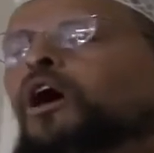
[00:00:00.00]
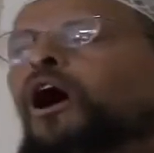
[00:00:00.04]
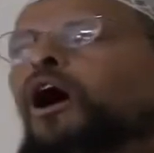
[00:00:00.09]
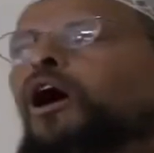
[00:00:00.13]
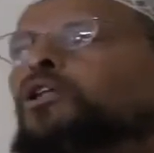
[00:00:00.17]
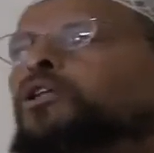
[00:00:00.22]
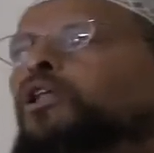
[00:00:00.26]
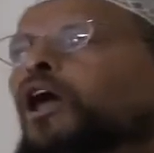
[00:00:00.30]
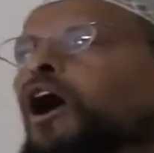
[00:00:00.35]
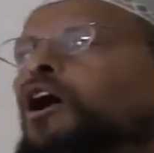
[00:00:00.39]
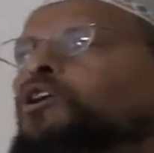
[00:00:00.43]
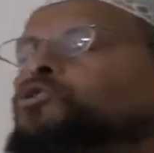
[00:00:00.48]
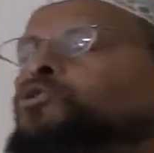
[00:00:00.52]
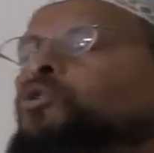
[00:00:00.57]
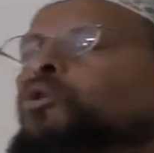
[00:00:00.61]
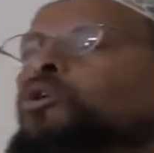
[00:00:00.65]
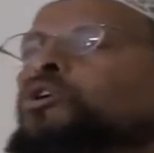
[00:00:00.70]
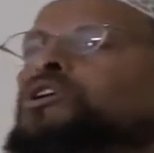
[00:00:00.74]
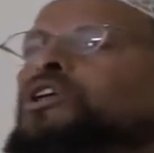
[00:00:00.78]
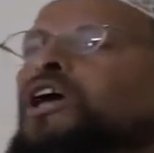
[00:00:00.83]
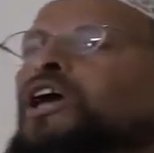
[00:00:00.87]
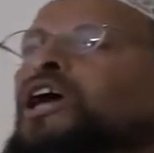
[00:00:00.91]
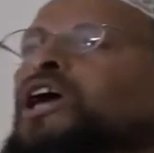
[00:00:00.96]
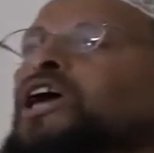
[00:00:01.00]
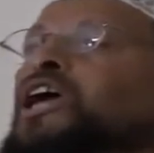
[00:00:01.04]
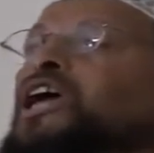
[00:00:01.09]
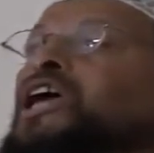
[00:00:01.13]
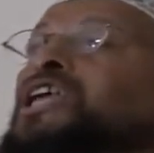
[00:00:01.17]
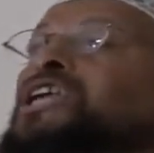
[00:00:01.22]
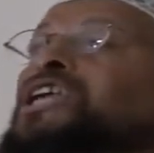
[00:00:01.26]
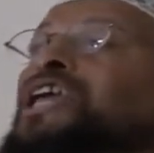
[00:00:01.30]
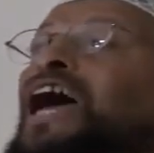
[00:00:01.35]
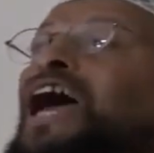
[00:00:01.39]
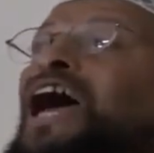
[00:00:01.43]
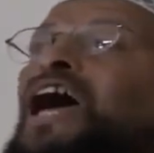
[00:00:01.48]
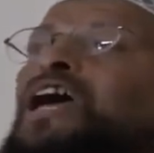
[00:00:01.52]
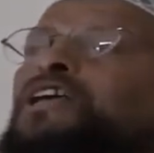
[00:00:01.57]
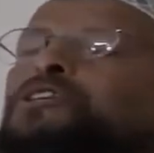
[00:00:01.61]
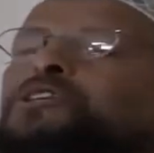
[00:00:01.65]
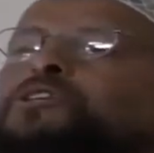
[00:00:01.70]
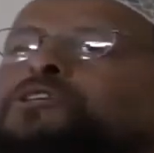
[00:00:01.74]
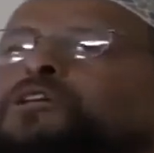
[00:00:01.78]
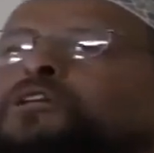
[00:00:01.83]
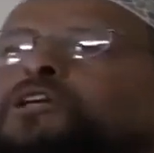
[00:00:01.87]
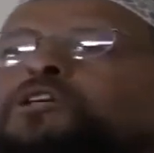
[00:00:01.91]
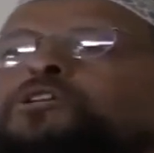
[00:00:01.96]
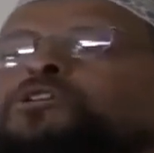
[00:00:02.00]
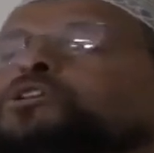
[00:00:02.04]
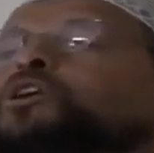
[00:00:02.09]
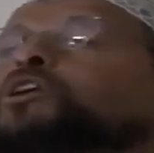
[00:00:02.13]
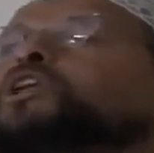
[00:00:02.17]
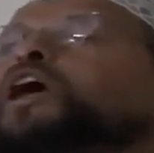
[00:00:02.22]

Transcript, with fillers: Allah has ordained excellence